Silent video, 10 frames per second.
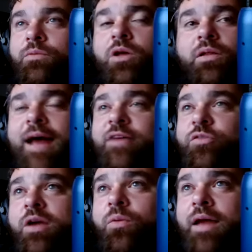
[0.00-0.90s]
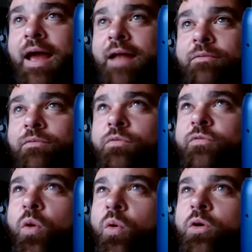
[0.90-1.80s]
last week we had
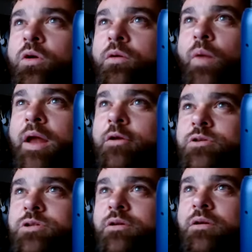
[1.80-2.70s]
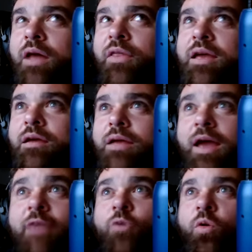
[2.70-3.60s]
4 winners, I think. Yeah,
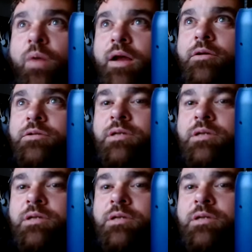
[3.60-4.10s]
4 winners.